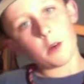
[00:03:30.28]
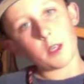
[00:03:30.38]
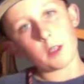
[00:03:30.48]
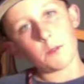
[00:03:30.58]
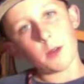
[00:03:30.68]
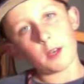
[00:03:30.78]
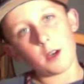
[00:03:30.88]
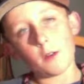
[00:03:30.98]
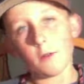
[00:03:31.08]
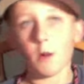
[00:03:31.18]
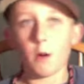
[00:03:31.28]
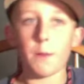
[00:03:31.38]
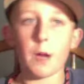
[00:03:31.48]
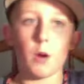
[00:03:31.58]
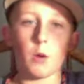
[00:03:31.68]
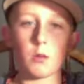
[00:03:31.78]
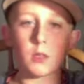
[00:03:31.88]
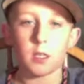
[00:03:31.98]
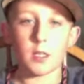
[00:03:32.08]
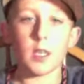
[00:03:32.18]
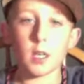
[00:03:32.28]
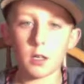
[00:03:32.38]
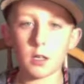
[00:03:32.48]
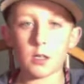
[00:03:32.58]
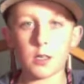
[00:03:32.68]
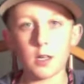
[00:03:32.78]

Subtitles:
It's been there for about a year,